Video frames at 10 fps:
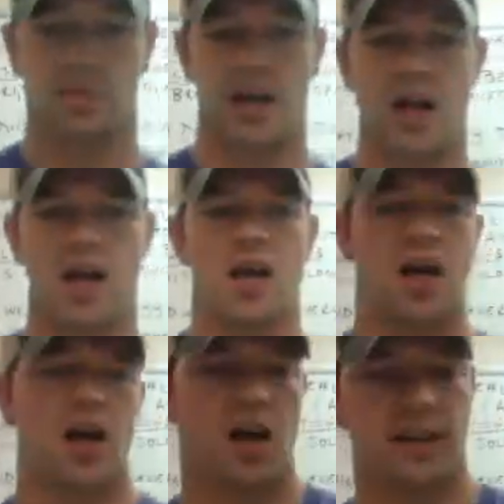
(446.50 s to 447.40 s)
about
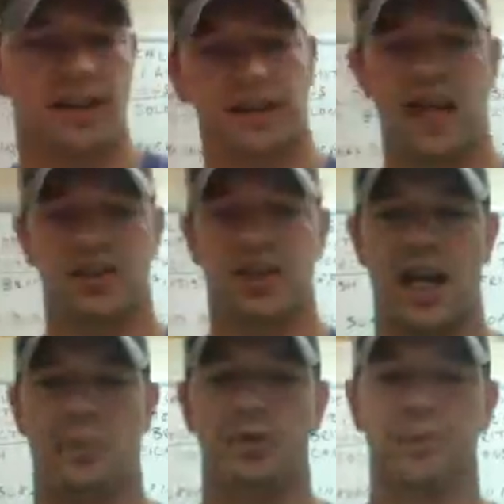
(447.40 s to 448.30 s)
in the last
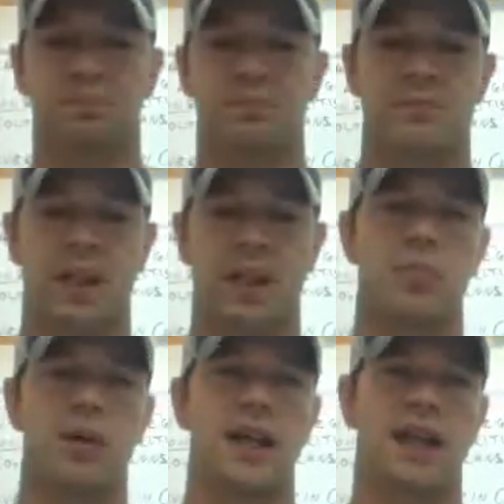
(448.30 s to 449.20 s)
chapter.
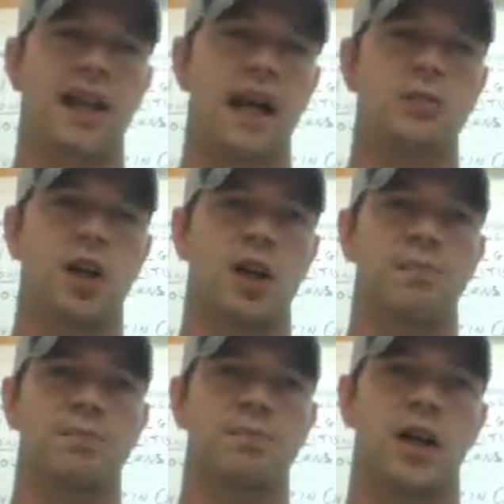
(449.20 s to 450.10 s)
But as time went
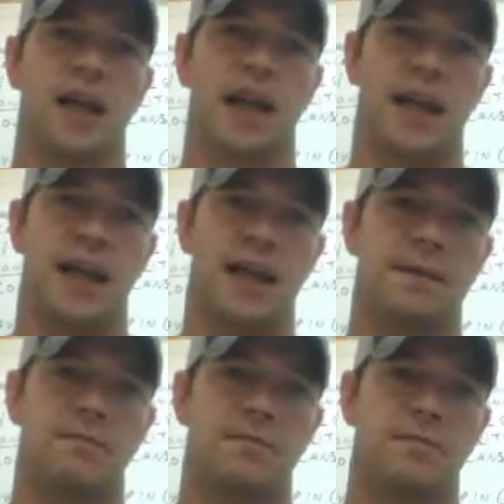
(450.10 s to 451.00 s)
on,
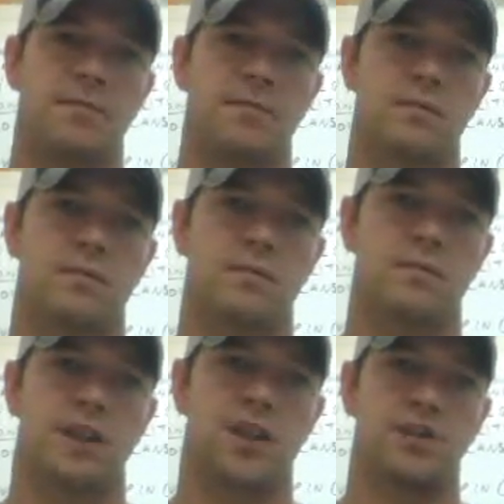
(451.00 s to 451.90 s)
and
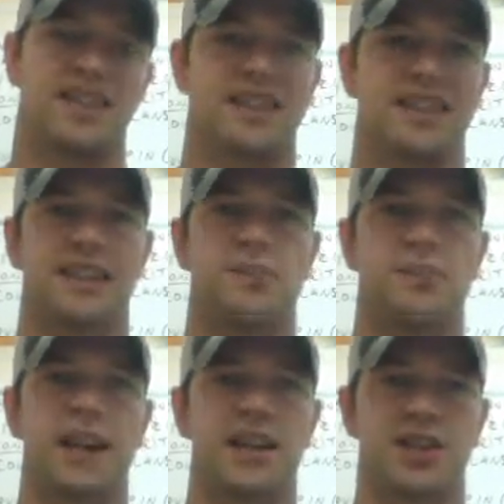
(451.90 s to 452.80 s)
there was this
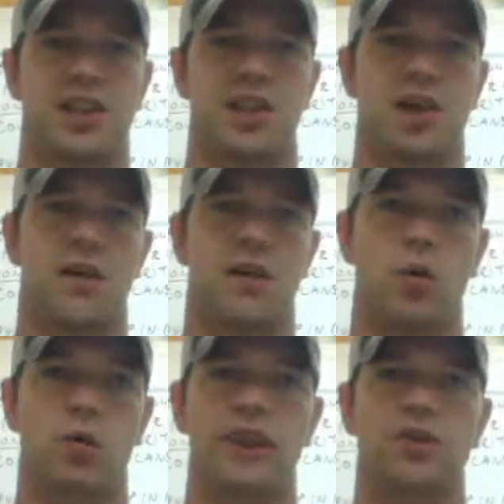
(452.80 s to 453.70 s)
expansion of
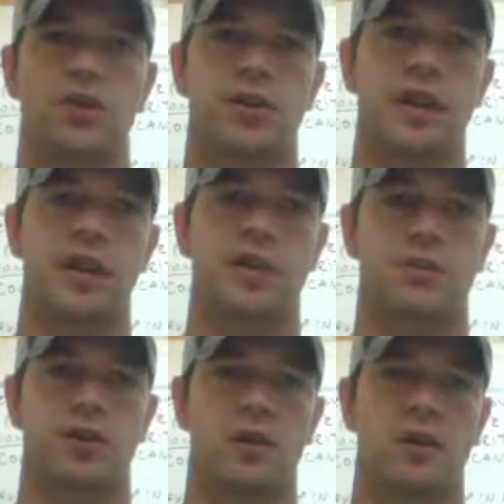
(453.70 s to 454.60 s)
the wheat trade in
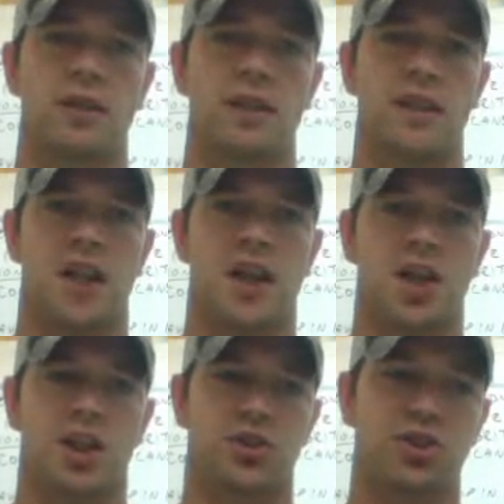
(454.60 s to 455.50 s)
the middle colonies,
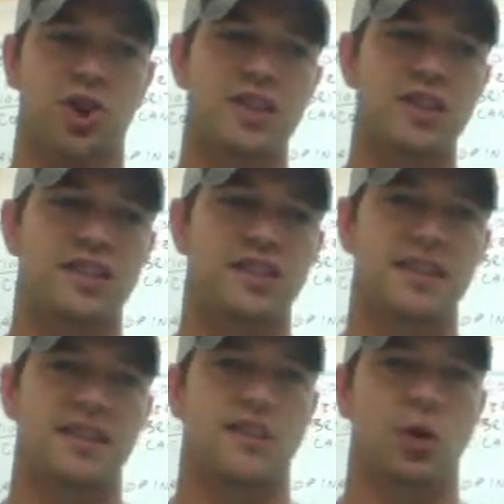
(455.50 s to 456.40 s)
you started to
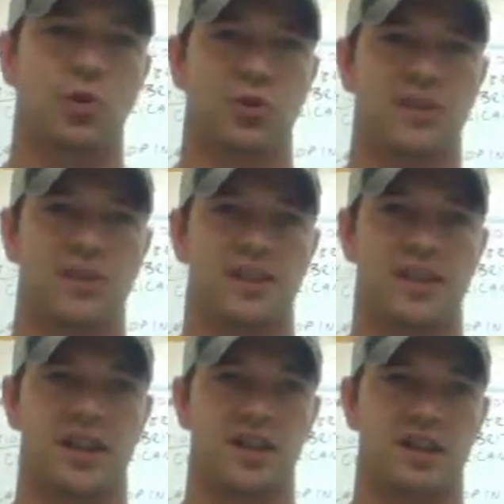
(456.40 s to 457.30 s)
see social
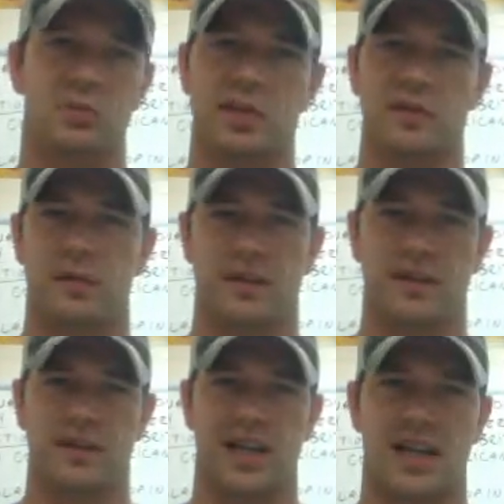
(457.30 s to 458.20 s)
distinctions really for the
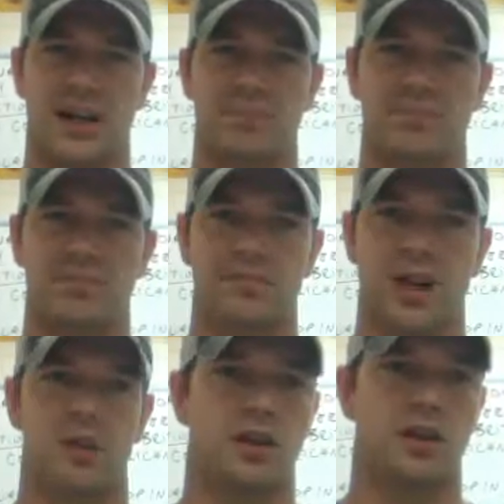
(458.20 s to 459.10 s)
first time.
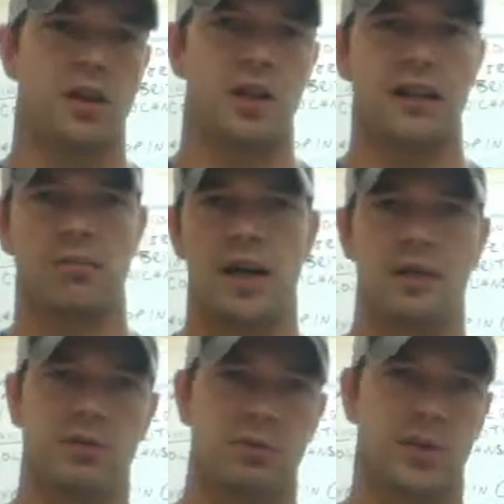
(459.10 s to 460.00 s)
Earlier on,
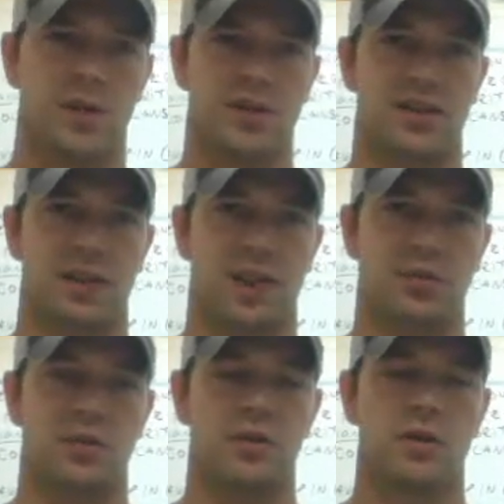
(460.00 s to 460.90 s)
everybody was pretty much
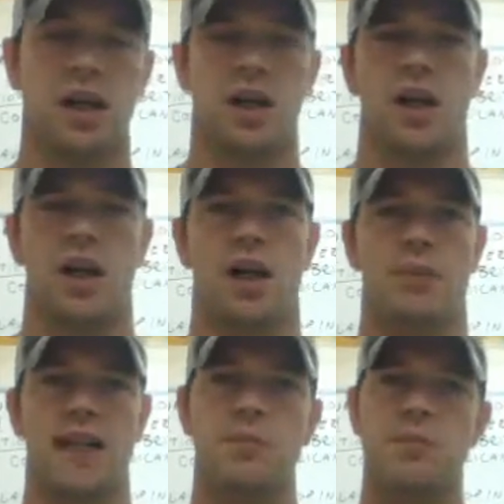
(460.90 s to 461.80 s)
equal,
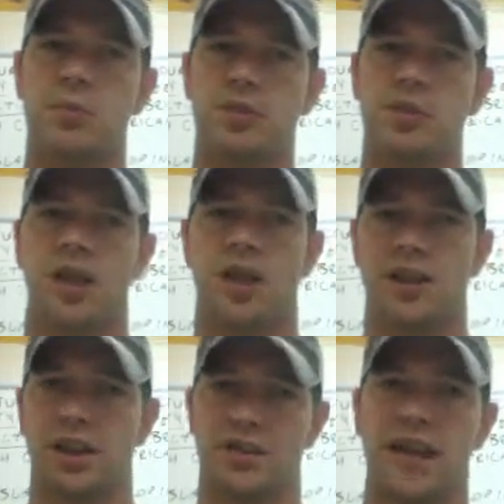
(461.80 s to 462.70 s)
but now people
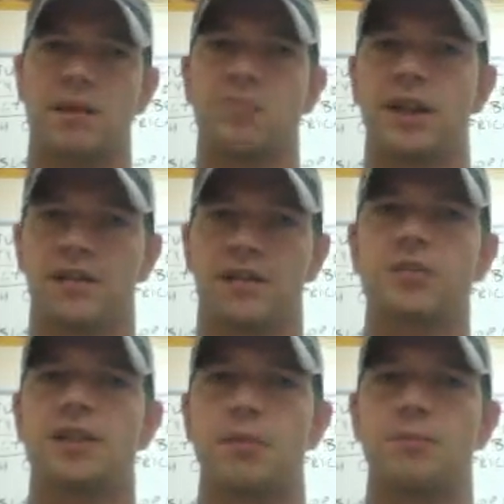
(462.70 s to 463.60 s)
started, the
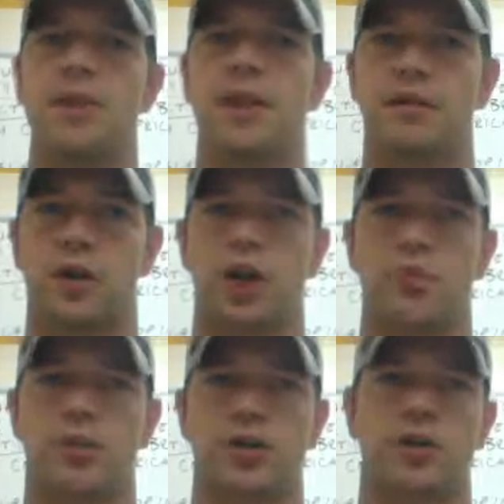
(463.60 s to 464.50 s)
families that had been there for a
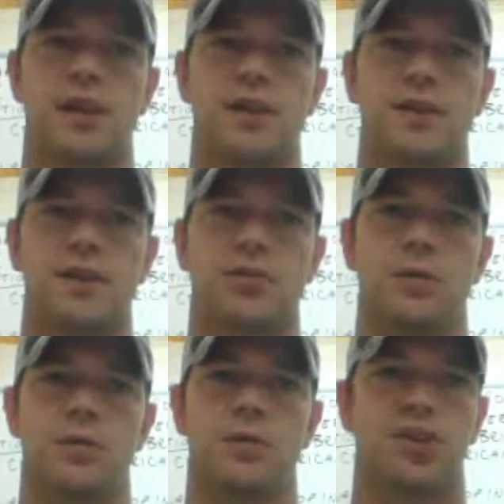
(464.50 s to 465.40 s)
couple of generations
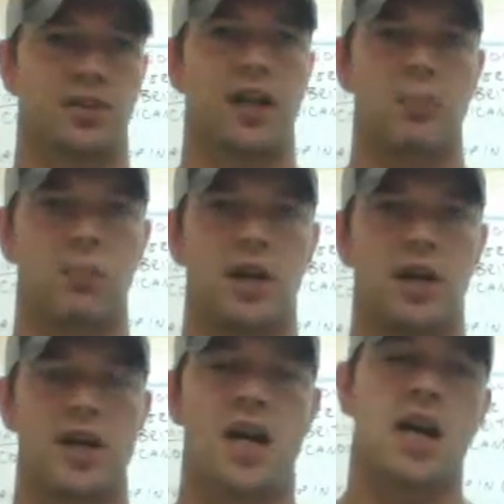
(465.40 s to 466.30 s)
were generating
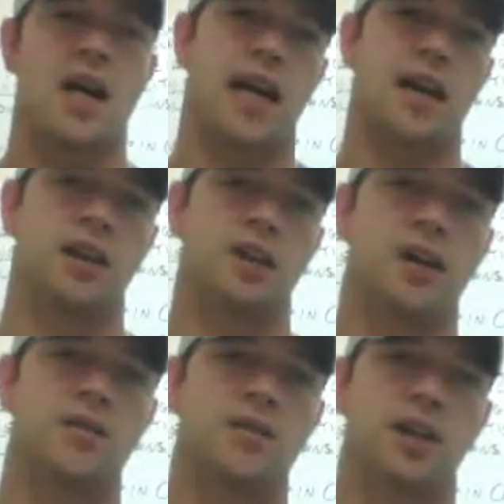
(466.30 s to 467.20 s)
wealth. And a
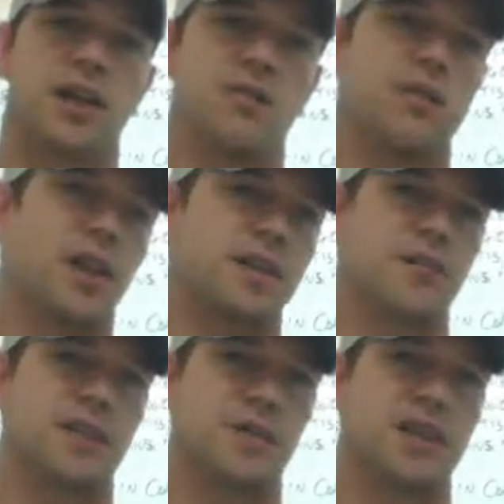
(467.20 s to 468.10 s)
lot of your
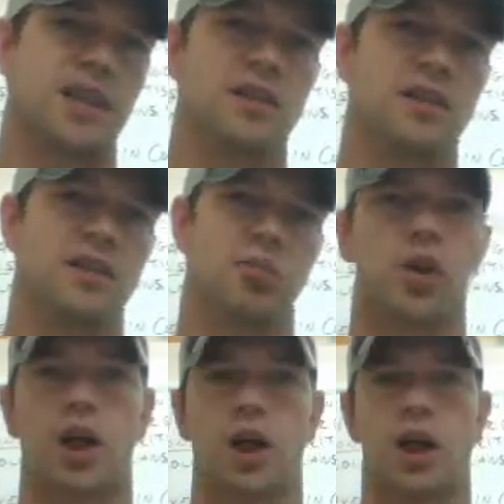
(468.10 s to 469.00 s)
influx of new settlers
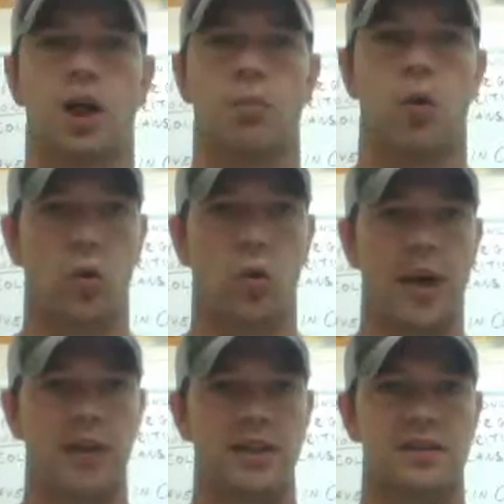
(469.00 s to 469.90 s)
were poor
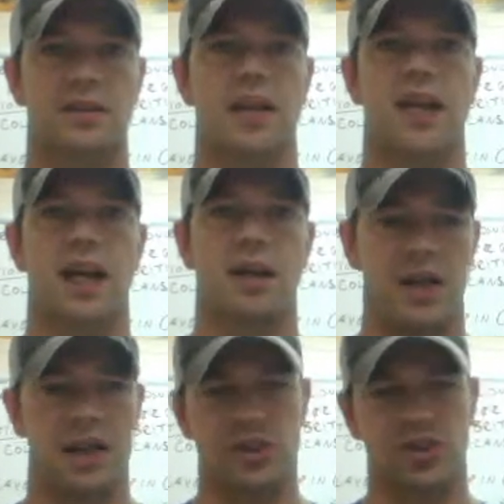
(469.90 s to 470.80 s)
migrants, so they came
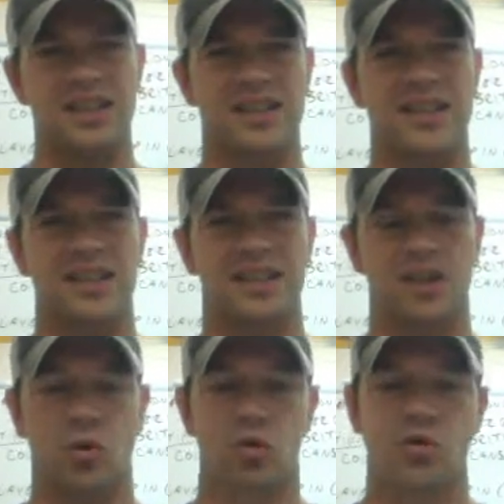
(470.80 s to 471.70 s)
in, and you started seeing
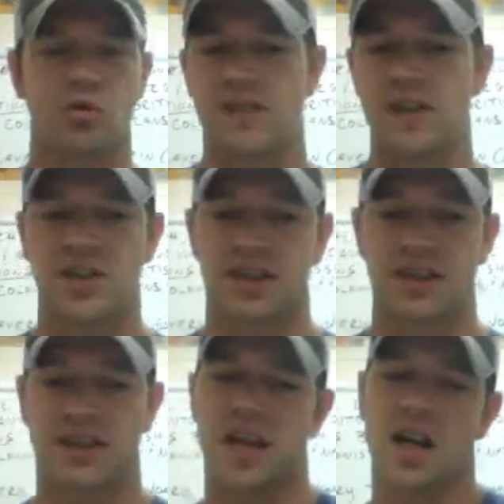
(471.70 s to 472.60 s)
these social
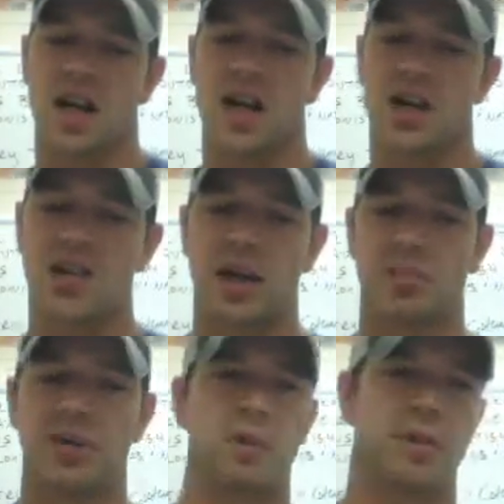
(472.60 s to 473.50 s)
divisions
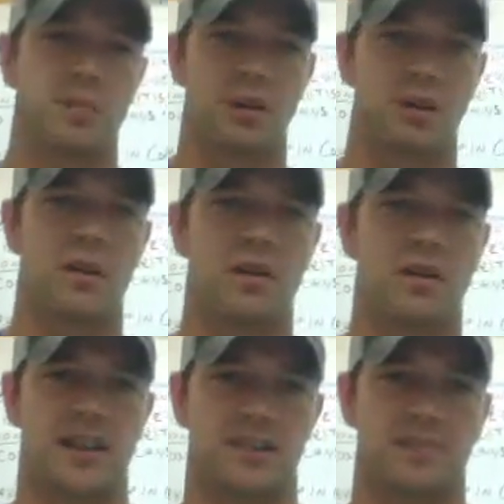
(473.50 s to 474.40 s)
shaping up in the middle colonies.